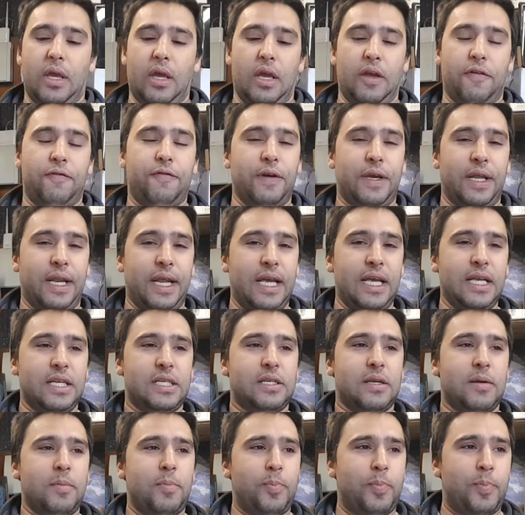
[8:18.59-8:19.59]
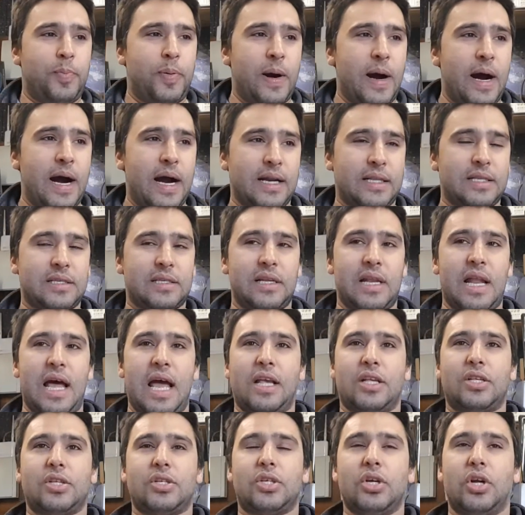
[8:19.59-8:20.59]
If it is parts
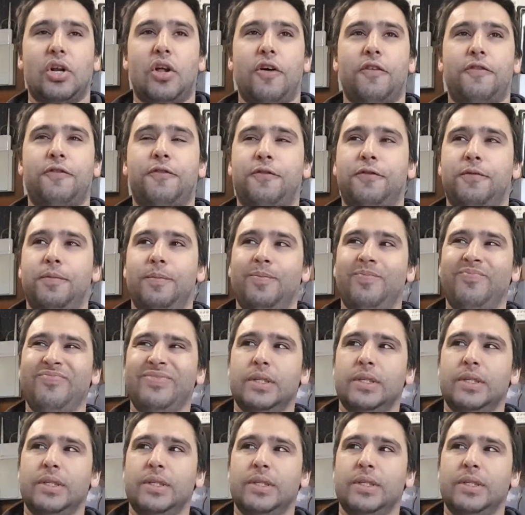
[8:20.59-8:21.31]
like sort of,